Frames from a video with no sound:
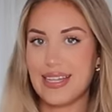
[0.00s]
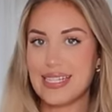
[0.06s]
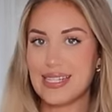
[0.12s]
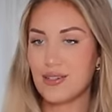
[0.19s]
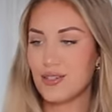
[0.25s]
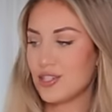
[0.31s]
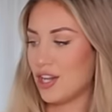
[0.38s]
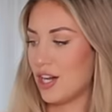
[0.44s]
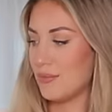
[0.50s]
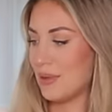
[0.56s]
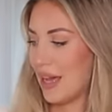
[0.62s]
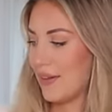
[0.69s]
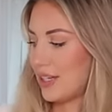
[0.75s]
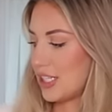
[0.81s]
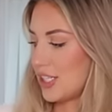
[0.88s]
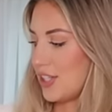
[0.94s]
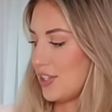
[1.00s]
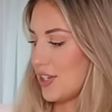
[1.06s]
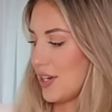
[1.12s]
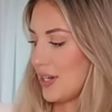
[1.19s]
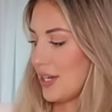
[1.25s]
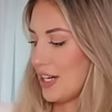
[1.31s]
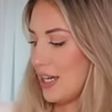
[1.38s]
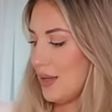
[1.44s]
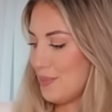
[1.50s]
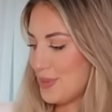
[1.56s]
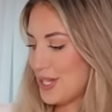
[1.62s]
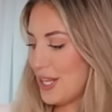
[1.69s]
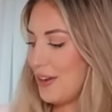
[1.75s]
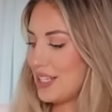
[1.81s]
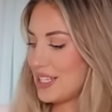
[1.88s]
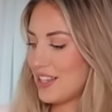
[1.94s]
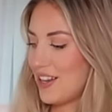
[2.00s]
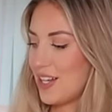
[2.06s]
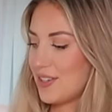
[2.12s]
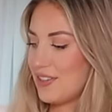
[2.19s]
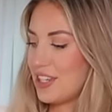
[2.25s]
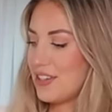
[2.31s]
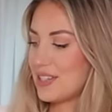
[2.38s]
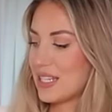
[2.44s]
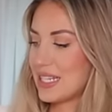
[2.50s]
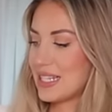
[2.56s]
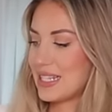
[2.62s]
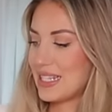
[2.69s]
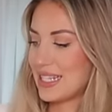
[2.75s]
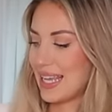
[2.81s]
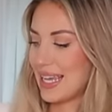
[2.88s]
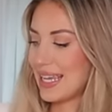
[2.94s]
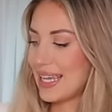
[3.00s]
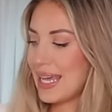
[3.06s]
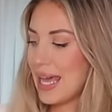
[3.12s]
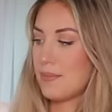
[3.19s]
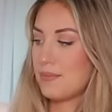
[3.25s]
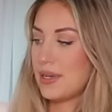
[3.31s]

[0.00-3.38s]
This little top, I haven't actually done it up, so it's hard for you to see,